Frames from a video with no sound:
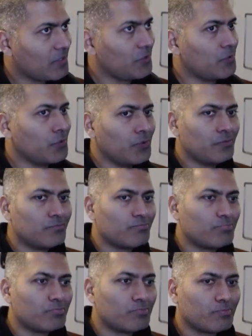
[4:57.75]
you
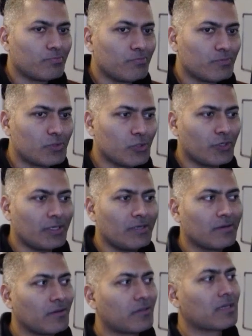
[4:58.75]

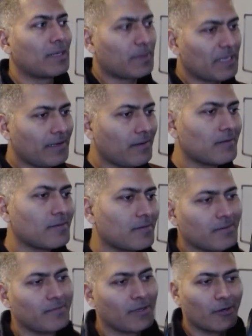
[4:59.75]
should script it,
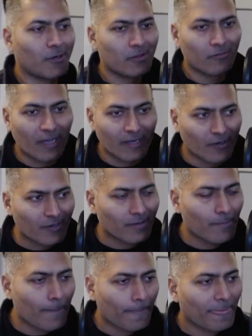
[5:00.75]
because why
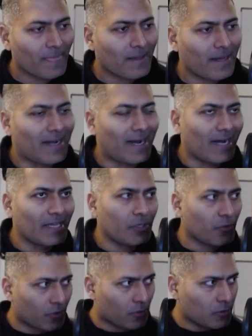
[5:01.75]
not?
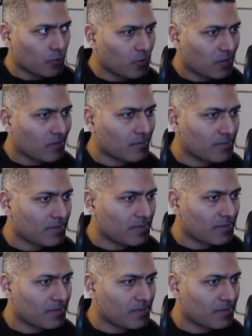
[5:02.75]
You can also do this.